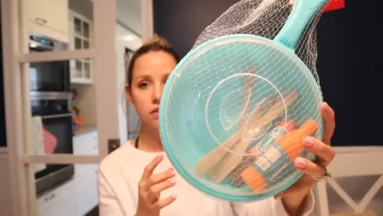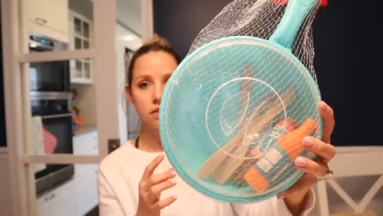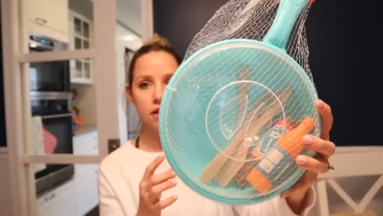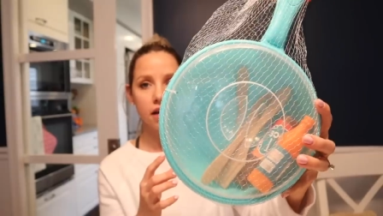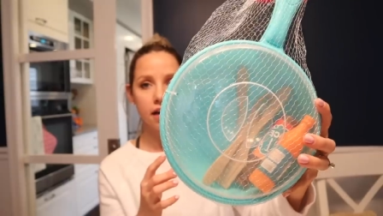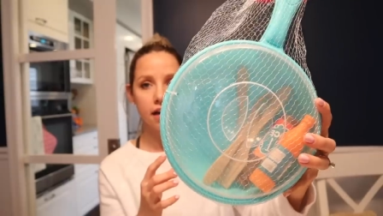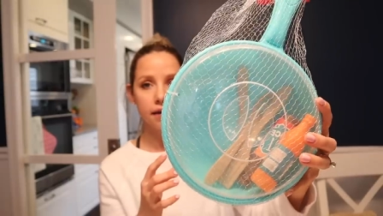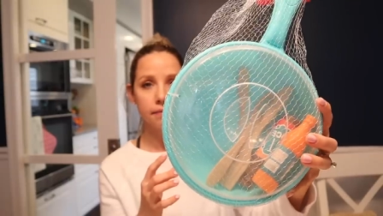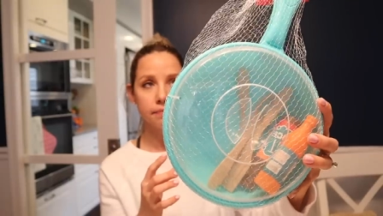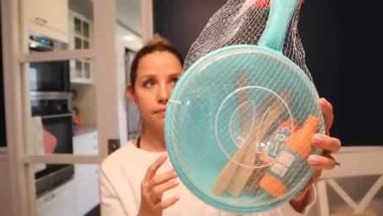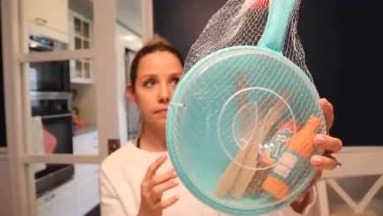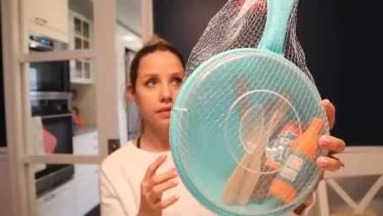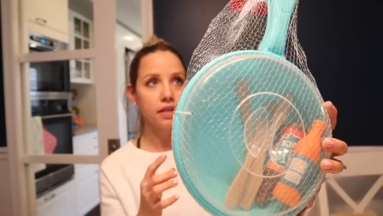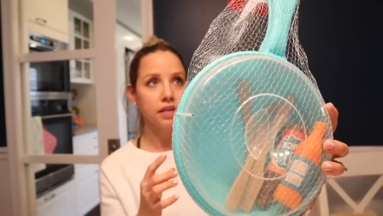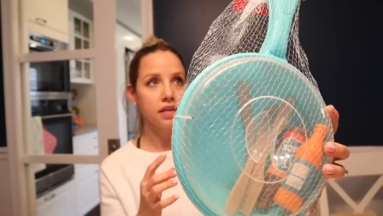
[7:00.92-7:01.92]
um,
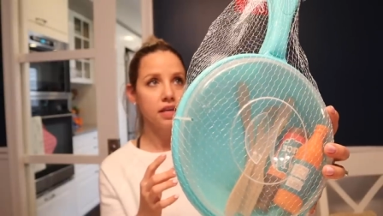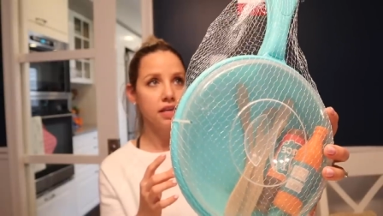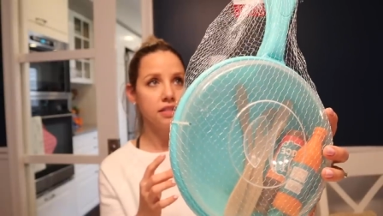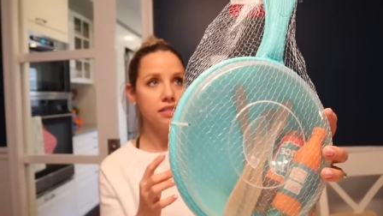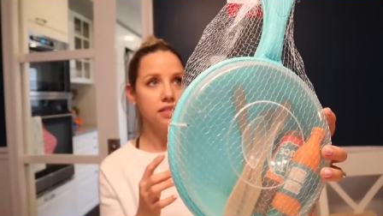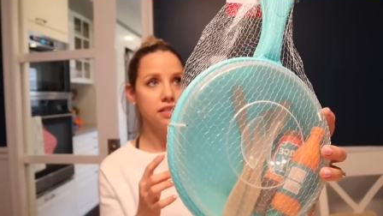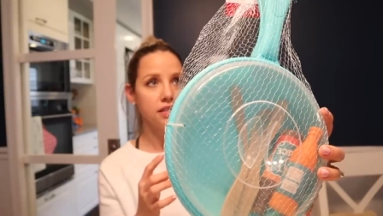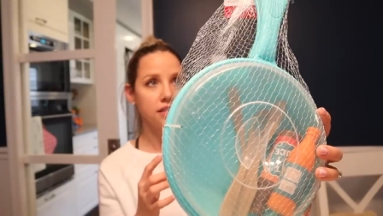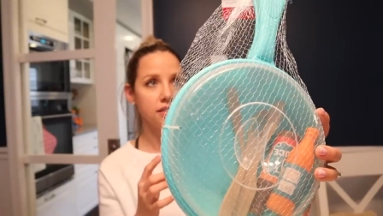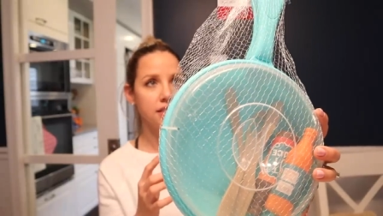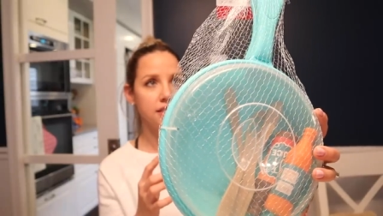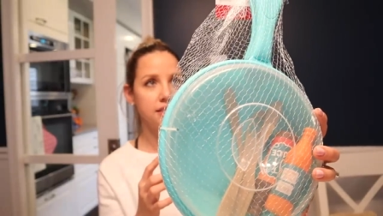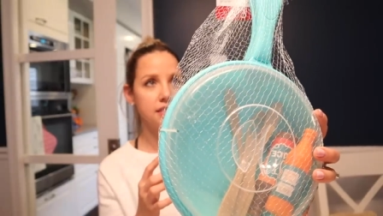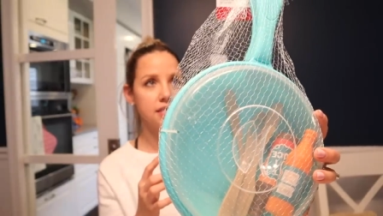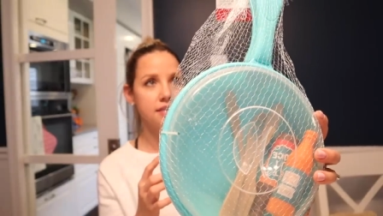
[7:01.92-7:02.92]
kit. It
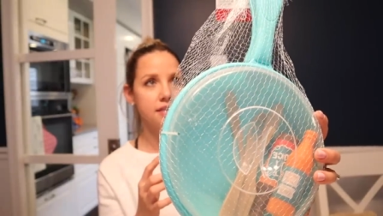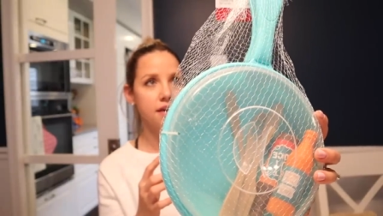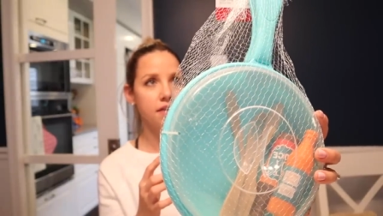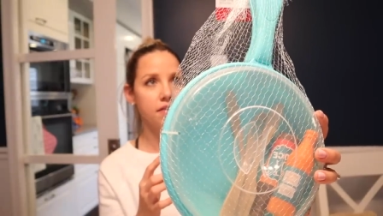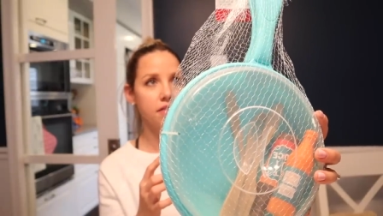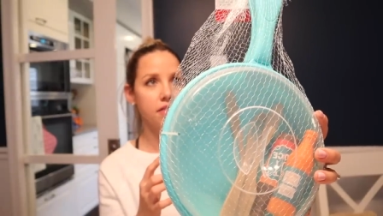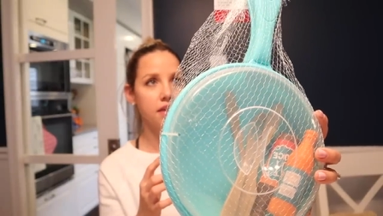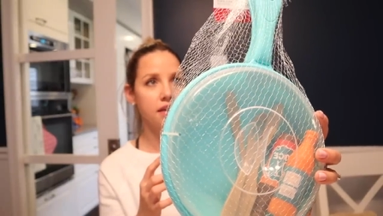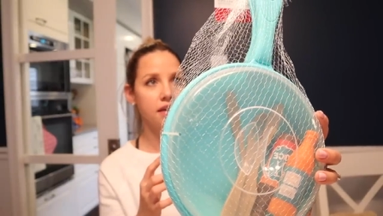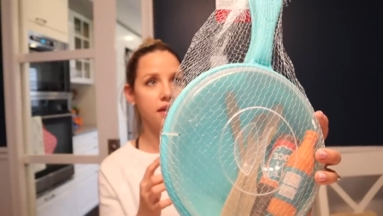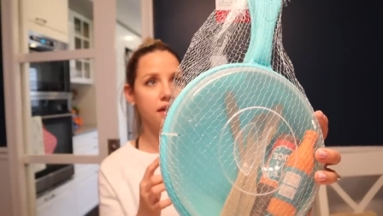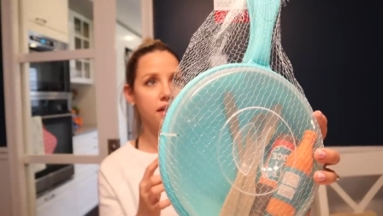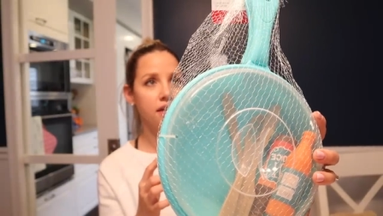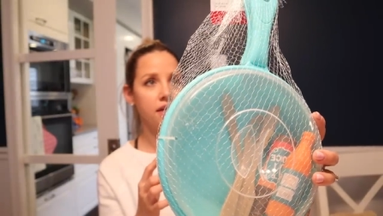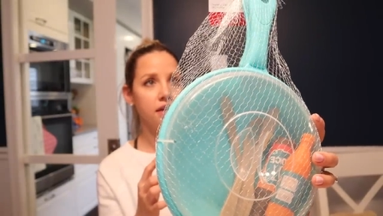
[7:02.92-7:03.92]
says eat healthy,
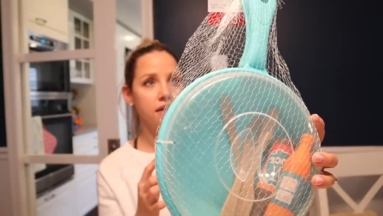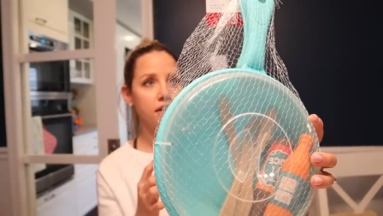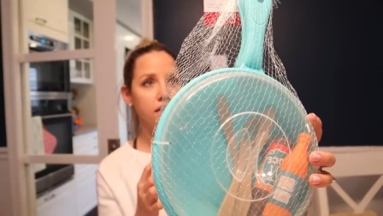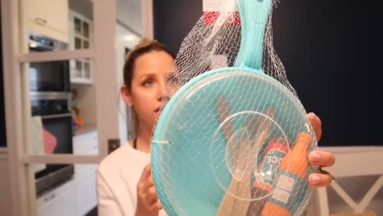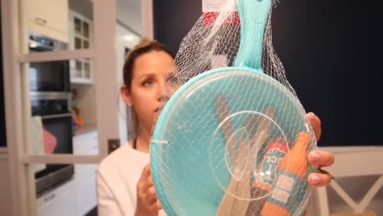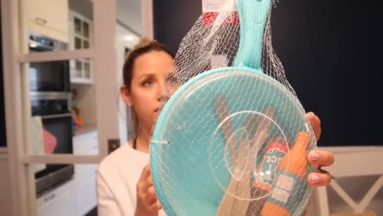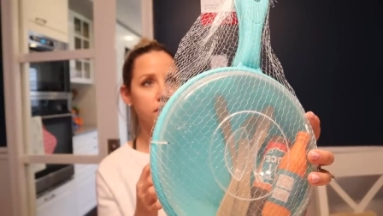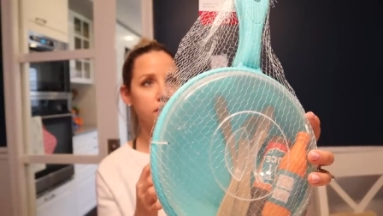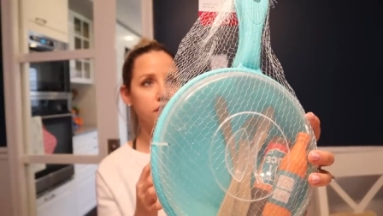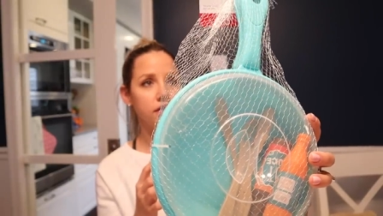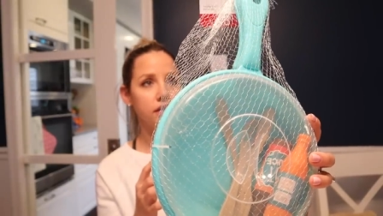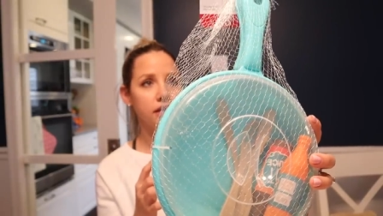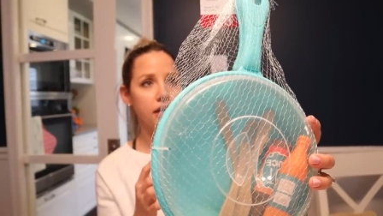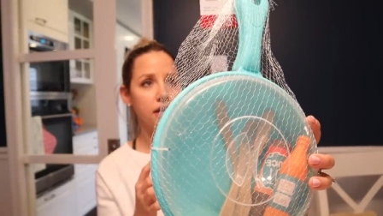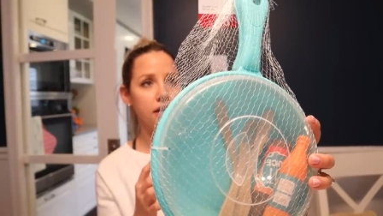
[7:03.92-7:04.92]
good
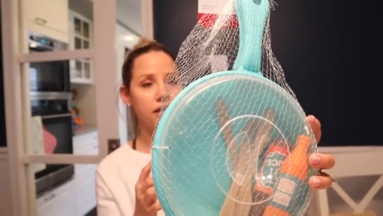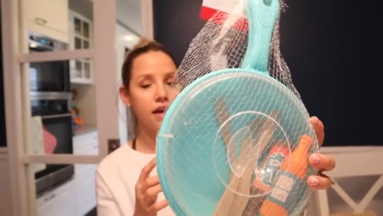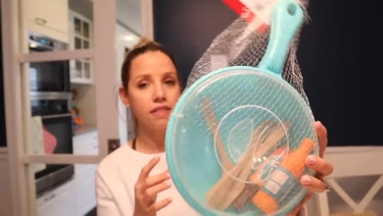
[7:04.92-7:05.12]
cooking.